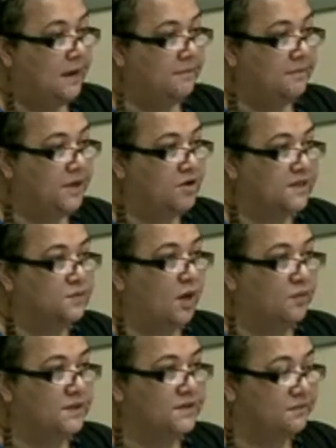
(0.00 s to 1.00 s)
Because
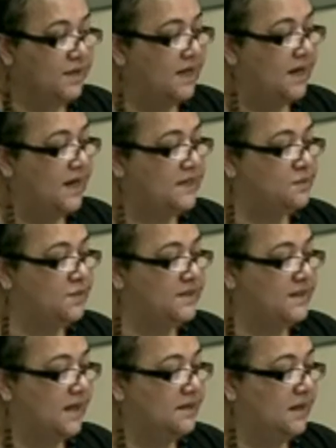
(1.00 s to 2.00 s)
what was realized was
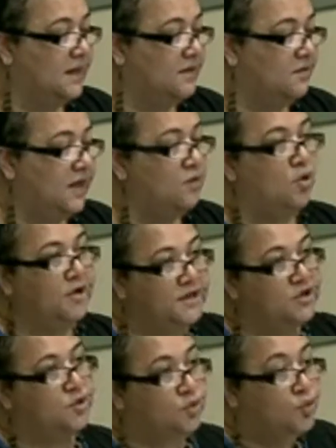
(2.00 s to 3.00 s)
that in order
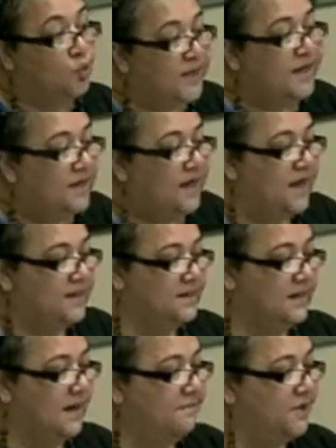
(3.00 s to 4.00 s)
to realize
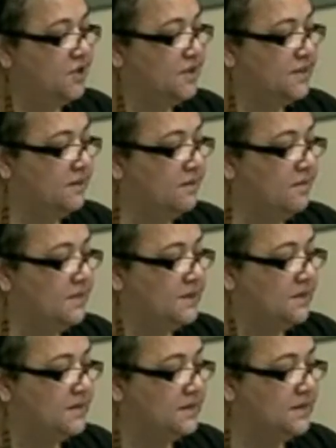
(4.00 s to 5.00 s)
the ambitious
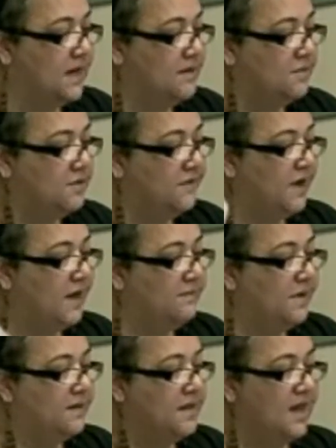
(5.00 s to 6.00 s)
agreements on sustainable
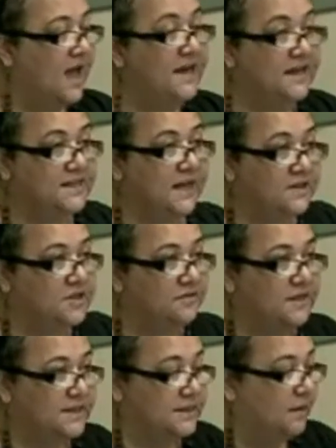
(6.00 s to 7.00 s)
development, the architecture
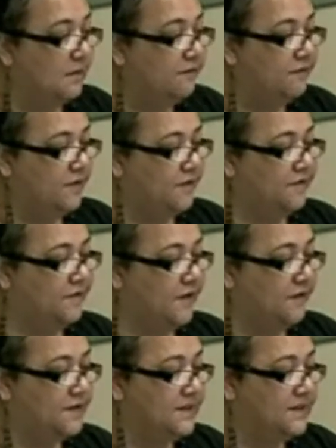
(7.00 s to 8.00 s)
itself
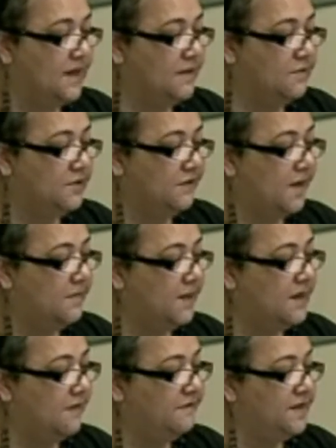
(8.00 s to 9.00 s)
of sustainable
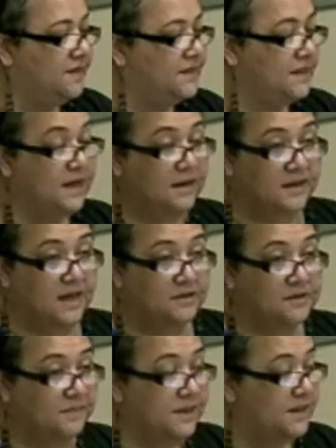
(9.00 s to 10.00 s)
development governance and
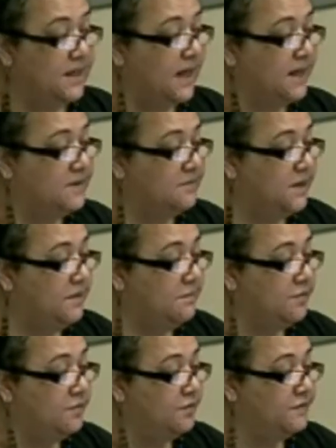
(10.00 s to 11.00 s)
accountability had to be
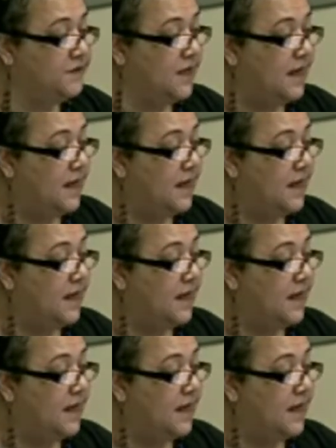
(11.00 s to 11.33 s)
improved.